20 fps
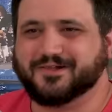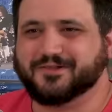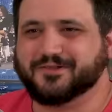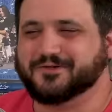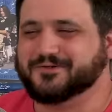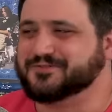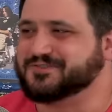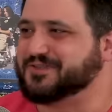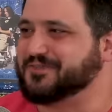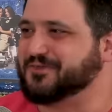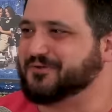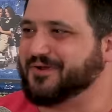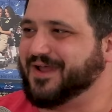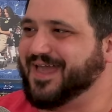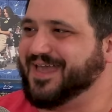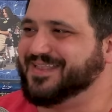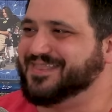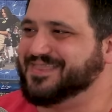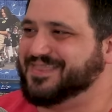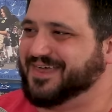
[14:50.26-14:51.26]
loose
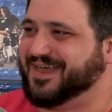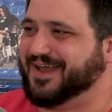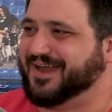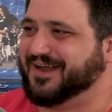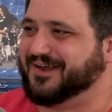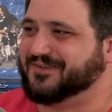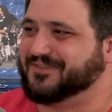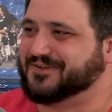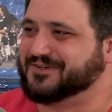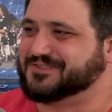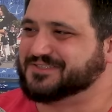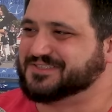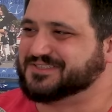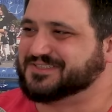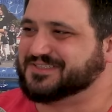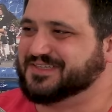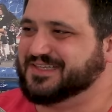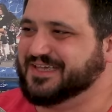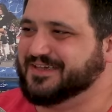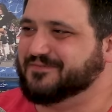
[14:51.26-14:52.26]
thread there. They're
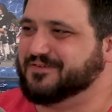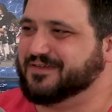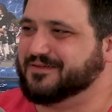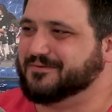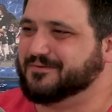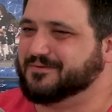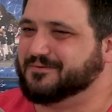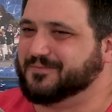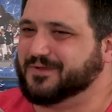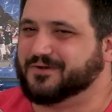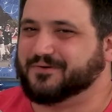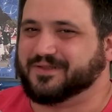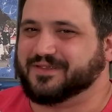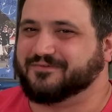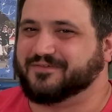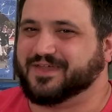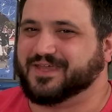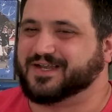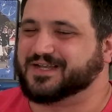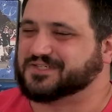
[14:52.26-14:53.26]
just leaving it. We don't
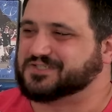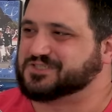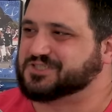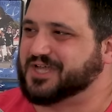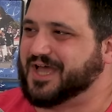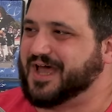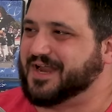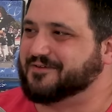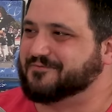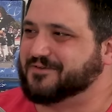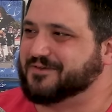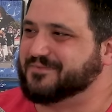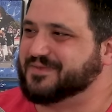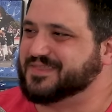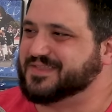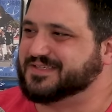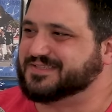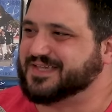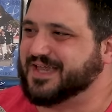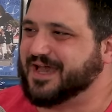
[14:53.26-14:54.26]
even get a shot of him
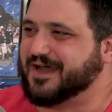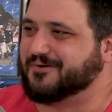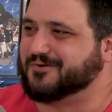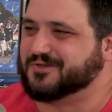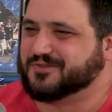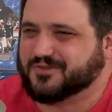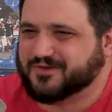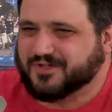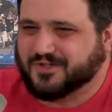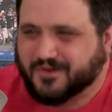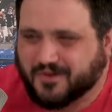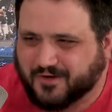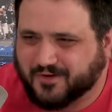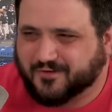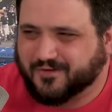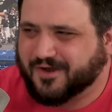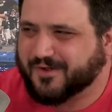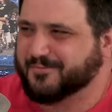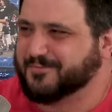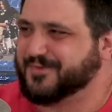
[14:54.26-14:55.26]
in the tower looking all
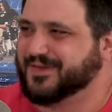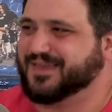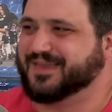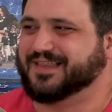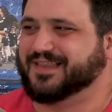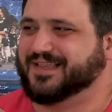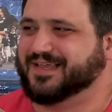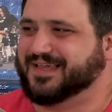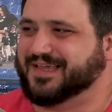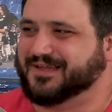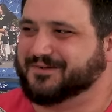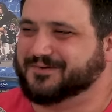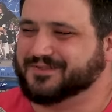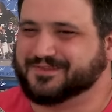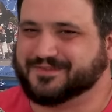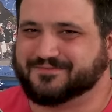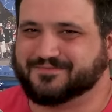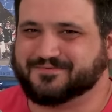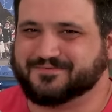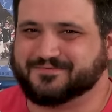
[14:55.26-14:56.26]
grumpy. Like,
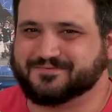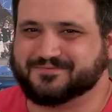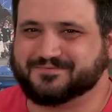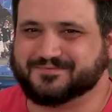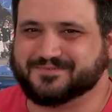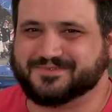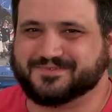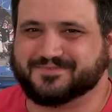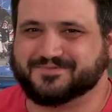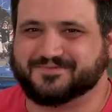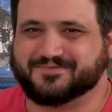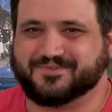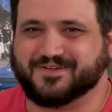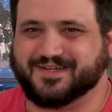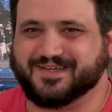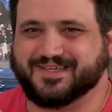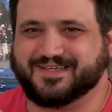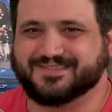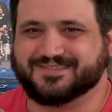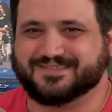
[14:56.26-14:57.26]
what the
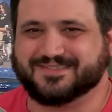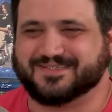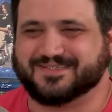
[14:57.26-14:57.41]
fuck is